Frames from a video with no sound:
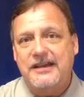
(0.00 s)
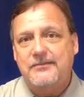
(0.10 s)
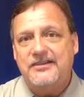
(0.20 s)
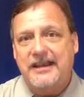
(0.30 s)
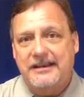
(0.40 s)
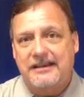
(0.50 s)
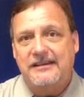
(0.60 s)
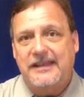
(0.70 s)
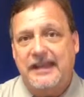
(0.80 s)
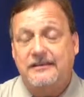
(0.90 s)
times that can
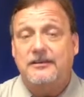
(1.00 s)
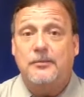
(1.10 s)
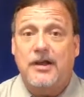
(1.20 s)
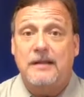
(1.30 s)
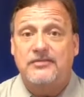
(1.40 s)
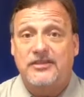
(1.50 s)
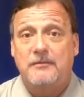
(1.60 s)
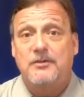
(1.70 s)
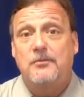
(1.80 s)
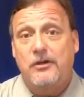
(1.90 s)
indicate that the problem's
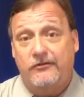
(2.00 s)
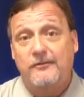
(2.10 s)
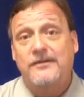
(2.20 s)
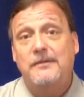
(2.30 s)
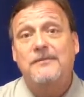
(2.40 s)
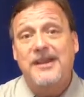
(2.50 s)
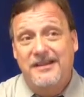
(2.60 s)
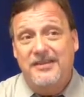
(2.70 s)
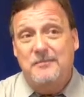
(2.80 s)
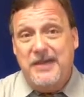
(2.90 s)
coming more from
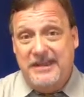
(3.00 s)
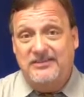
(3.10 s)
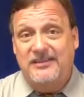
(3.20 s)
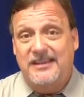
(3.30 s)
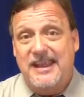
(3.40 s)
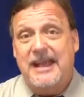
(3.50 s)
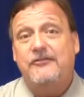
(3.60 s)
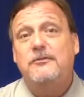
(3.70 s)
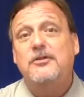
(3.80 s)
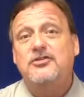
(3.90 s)
the base of the neck,
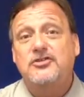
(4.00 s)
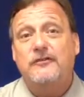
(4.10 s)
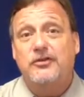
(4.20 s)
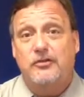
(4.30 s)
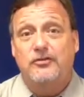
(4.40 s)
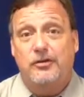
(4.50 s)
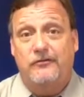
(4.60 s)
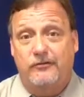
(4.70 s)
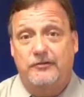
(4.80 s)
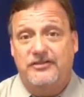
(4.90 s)
from those cervical
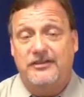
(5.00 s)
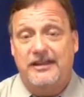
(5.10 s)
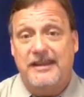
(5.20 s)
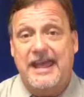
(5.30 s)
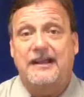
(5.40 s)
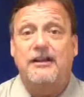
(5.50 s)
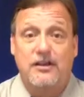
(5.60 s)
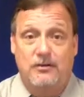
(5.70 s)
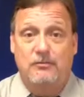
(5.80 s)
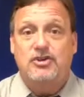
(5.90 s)
nerve roots in the neck,
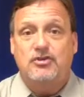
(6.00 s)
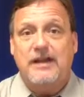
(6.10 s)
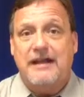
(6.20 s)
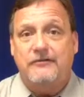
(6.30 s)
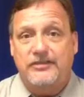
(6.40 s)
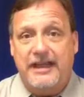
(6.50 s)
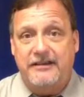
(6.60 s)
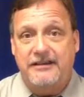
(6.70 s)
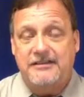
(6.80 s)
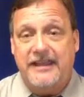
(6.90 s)
which travel
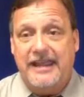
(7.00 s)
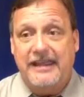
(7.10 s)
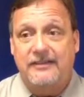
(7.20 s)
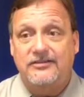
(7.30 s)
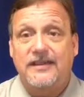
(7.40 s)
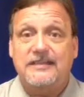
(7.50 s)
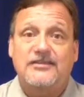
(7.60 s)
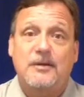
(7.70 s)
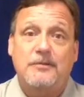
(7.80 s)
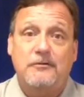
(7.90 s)
down into the hand. So that's
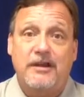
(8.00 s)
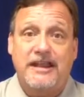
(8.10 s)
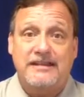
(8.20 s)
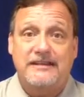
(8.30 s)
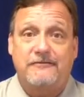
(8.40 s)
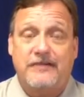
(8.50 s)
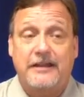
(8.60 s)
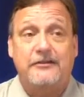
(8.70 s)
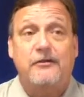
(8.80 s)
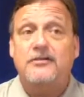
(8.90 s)
something we want to identify,
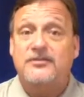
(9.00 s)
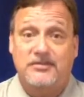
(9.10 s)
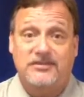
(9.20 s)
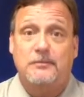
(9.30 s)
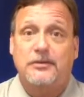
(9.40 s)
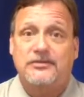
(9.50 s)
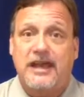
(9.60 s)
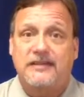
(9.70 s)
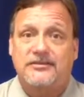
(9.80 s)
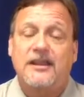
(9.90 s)
and there are some simple
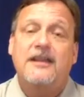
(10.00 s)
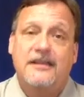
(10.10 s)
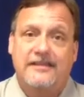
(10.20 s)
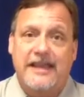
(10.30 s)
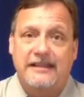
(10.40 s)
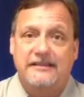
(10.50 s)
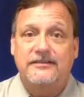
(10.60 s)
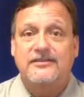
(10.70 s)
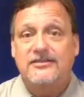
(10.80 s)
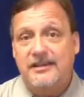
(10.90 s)
tests.
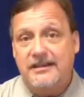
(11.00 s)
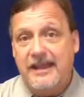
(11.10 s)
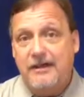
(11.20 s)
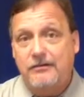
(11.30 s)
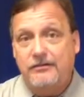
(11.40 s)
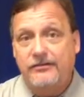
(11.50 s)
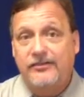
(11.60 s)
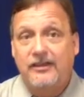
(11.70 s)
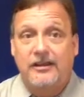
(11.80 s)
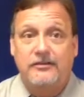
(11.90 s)
Thalens,
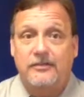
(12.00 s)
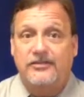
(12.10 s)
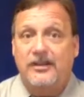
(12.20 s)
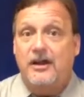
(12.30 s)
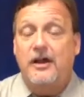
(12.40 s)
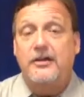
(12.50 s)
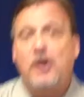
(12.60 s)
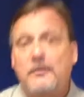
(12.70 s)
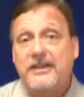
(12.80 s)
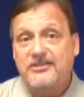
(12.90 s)
Tennell's, there's an
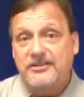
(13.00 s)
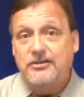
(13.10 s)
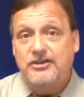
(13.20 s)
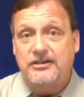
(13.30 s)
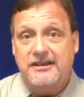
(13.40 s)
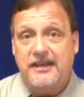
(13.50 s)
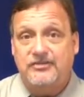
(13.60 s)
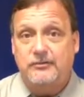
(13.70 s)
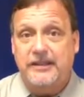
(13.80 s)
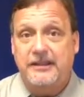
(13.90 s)
arm extension test
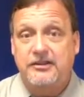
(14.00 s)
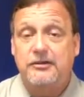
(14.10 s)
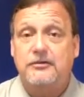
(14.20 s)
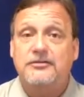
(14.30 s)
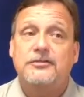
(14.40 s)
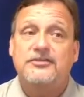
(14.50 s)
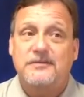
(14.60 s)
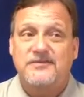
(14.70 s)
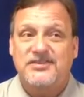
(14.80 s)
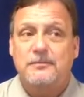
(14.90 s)
we can use. There's
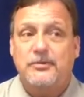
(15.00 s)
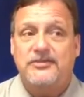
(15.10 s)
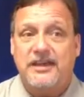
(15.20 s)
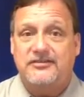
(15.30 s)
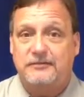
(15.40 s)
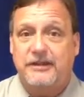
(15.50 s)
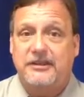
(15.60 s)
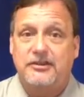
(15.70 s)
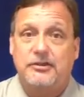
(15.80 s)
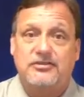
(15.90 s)
some simple tests that we
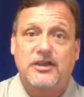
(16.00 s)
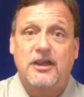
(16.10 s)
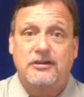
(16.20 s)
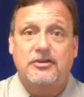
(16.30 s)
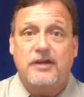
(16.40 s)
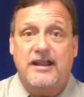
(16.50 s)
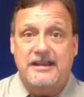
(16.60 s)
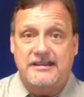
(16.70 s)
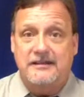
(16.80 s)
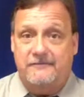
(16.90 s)
can use to try to
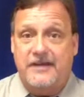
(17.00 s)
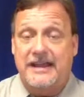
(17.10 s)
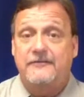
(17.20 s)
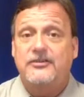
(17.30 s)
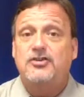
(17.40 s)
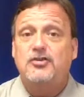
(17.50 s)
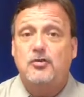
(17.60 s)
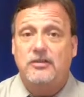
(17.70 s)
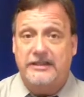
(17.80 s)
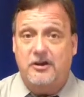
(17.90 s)
identify if it's
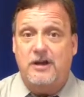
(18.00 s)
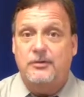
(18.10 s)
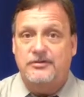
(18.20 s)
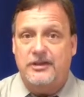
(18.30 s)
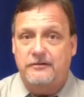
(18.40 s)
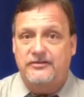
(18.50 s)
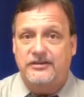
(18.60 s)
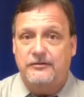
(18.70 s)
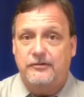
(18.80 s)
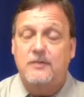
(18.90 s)
truly carpal tunnel
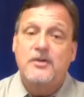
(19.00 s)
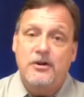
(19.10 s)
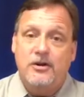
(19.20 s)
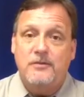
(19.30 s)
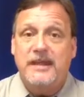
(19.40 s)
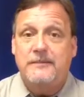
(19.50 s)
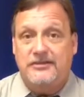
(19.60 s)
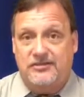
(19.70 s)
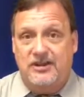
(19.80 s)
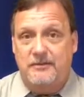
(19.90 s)
syndrome or maybe
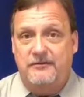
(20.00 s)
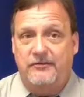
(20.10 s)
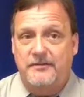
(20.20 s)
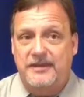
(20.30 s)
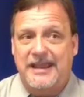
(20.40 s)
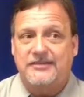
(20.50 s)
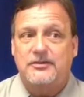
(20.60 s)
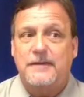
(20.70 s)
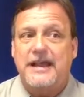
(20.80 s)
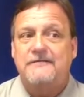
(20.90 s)
it's coming from the neck.
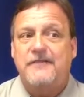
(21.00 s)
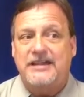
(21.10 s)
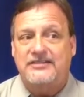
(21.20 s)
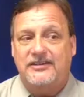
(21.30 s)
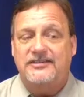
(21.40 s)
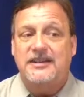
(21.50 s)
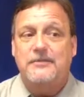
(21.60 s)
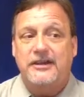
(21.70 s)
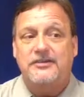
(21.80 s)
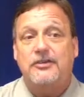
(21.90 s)
So my advice is
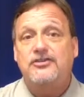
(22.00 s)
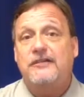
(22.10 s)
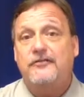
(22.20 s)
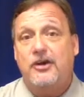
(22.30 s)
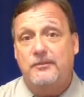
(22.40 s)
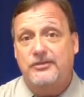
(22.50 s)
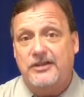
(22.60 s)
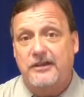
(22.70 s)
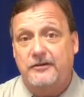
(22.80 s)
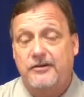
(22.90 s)
anybody tells you have carpal
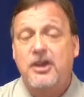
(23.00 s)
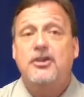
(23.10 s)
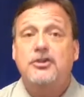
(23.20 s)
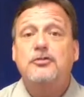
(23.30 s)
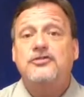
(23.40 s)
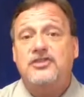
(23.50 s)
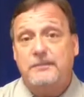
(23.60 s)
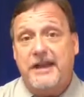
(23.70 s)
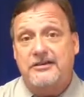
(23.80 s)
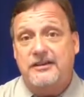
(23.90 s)
tunnel, you
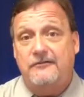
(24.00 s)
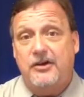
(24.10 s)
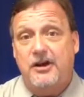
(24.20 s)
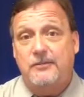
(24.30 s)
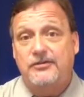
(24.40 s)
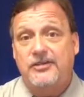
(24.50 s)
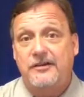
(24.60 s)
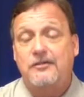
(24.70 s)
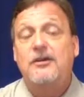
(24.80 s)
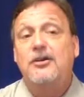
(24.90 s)
suspect you have carpal
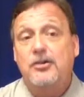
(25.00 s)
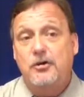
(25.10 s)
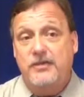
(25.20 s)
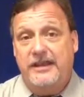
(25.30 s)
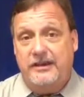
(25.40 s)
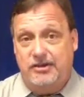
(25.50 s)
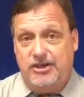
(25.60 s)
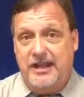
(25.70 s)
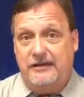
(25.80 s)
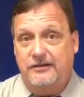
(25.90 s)
tunnel, go get it
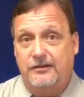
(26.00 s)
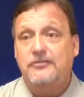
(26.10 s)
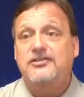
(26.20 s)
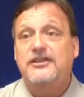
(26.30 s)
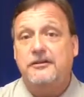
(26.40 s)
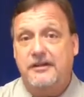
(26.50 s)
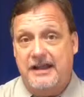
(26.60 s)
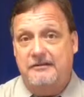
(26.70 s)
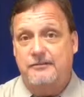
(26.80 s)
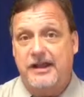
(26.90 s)
checked. Go see your
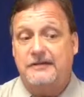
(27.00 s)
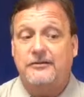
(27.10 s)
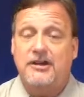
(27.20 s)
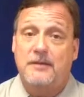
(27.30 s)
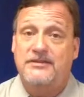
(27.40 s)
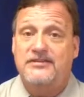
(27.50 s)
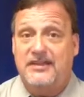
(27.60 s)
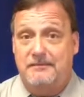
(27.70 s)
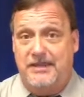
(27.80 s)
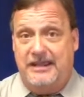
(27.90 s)
chiropractor. Come and
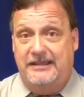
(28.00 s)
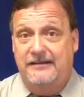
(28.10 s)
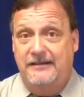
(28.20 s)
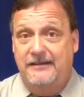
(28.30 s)
see me.